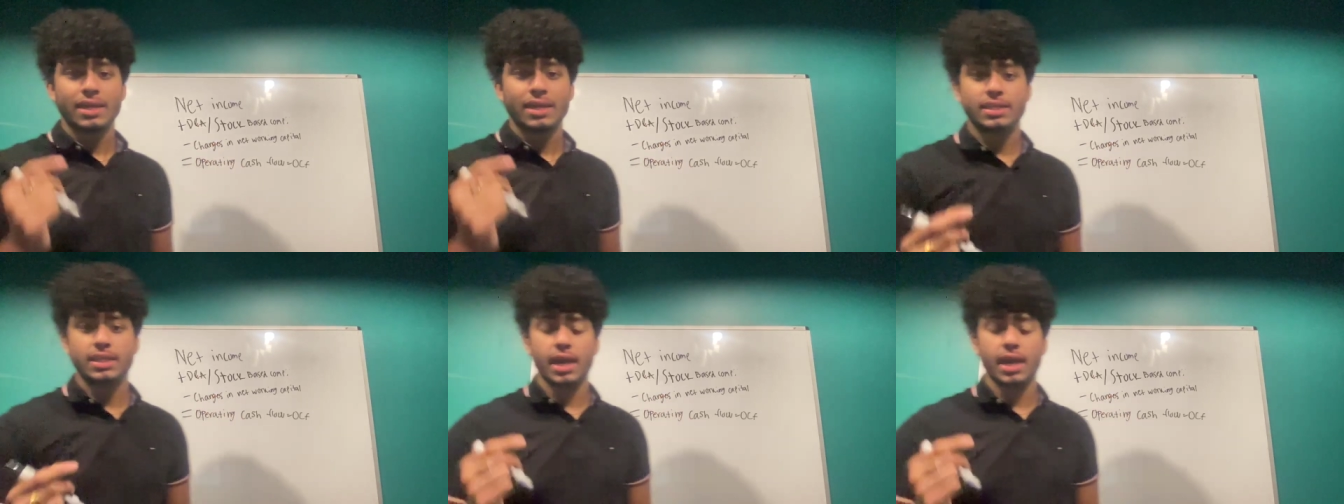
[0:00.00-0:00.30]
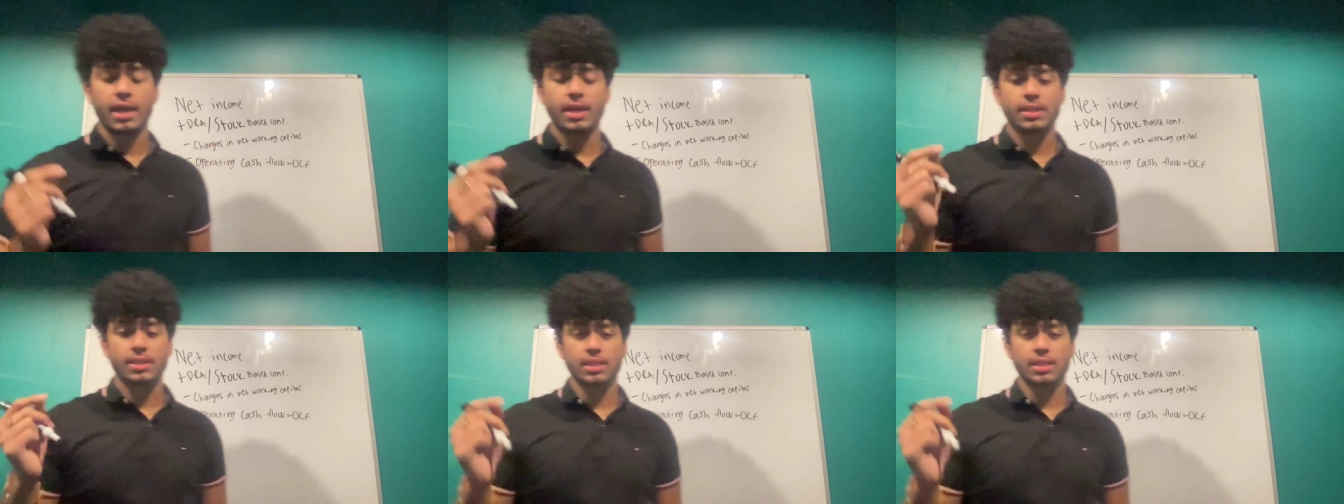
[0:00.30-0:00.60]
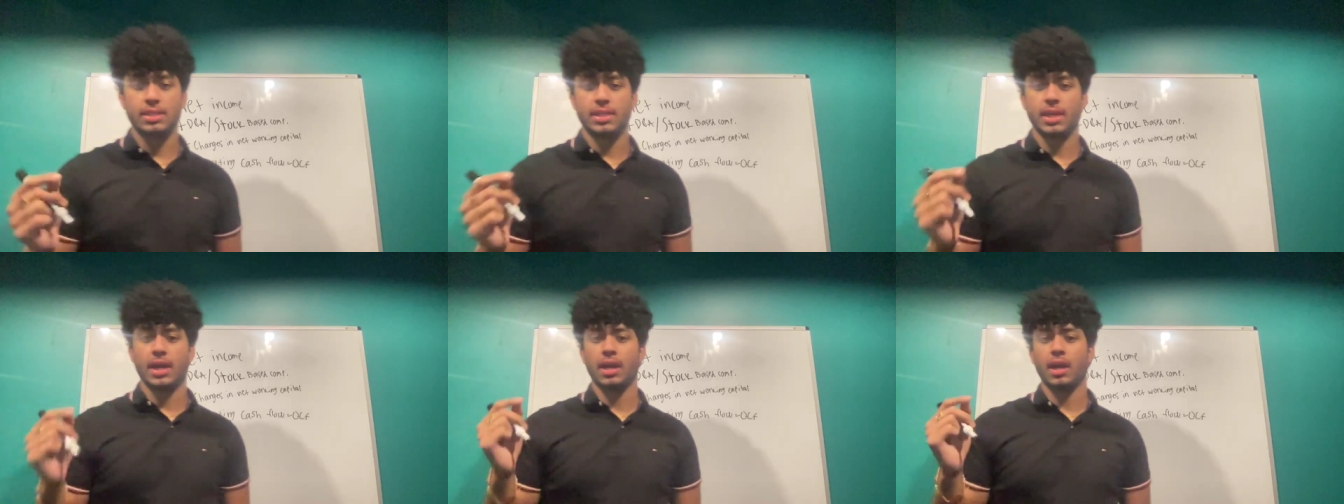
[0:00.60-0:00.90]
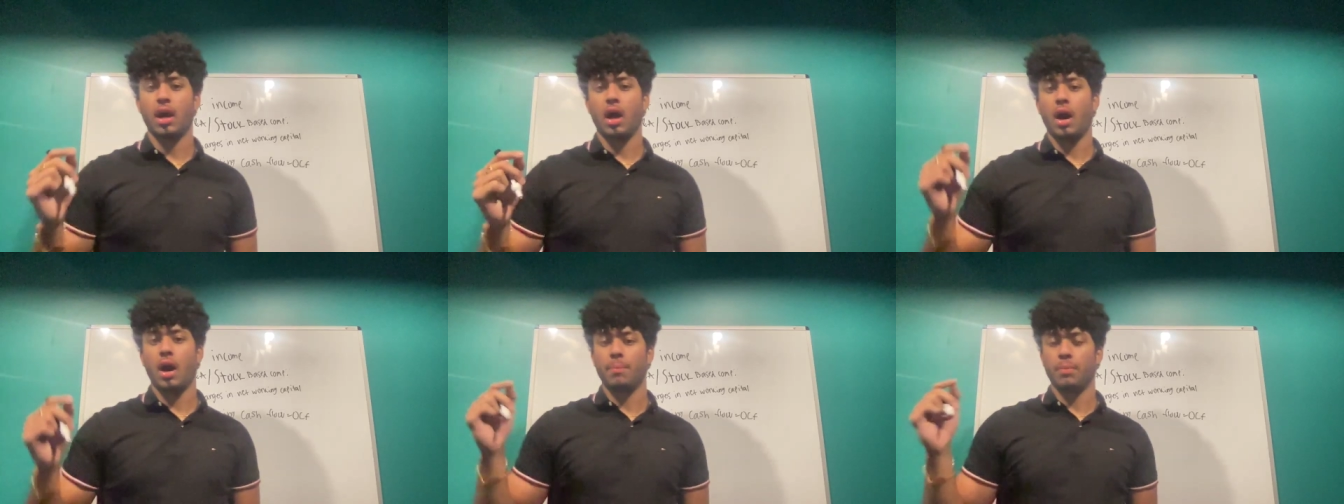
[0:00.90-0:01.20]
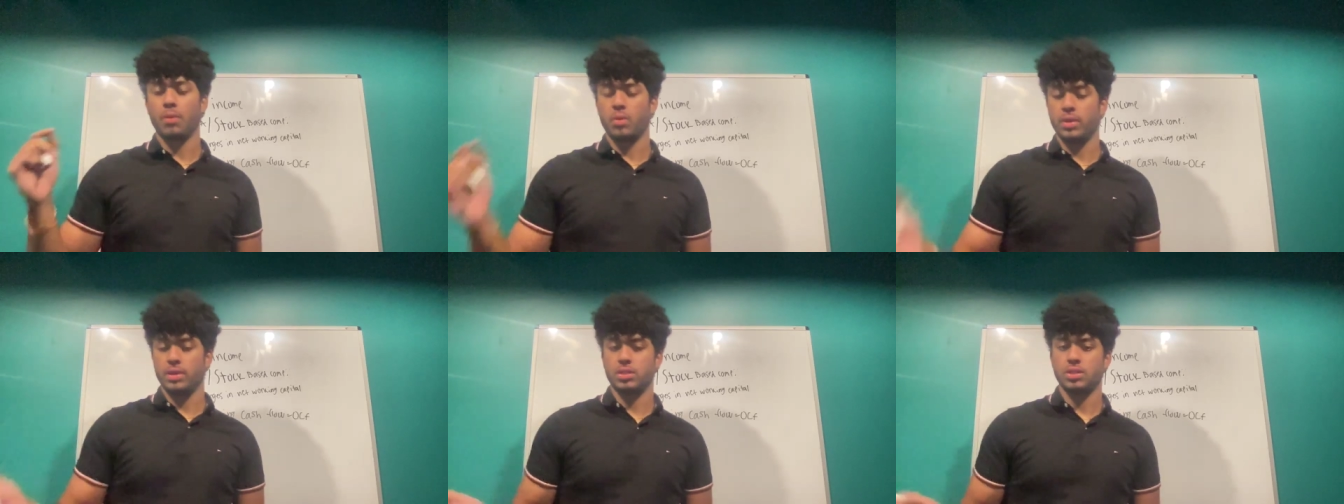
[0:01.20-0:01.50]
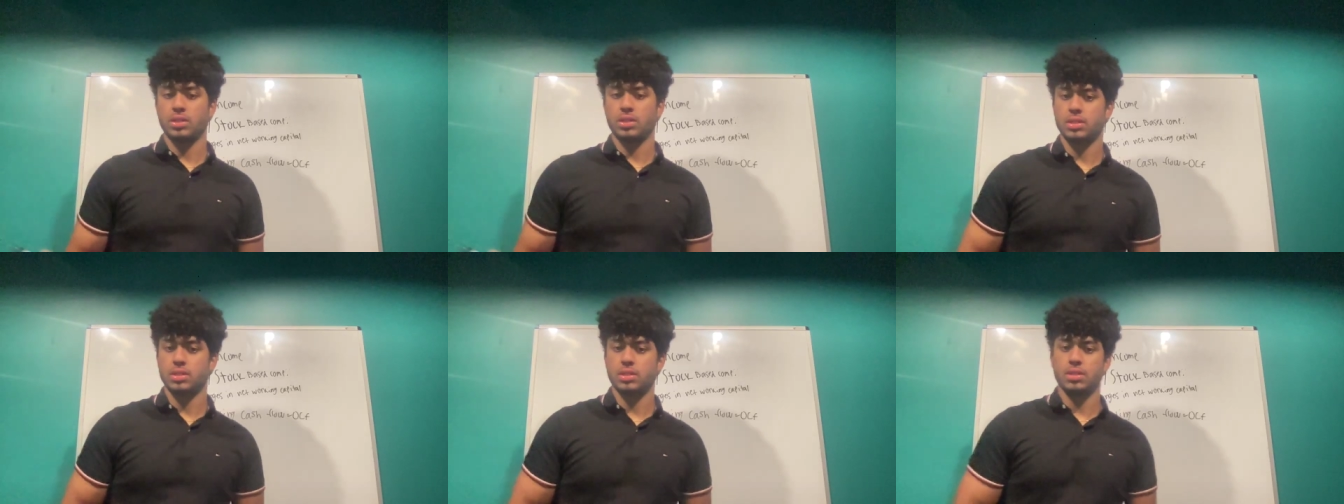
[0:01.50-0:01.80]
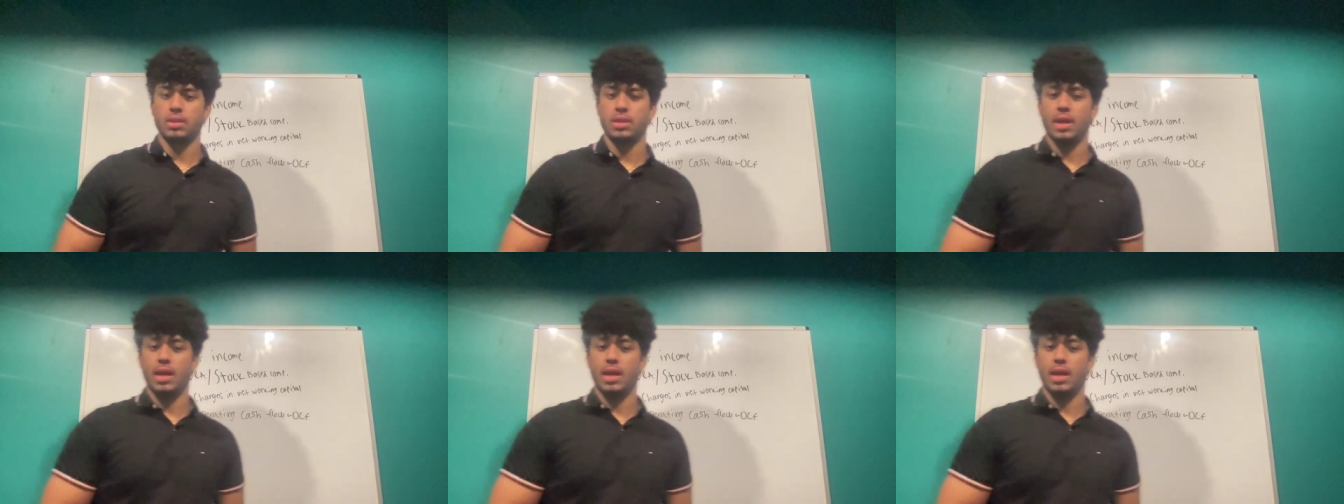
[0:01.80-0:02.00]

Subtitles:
day-to-day operations.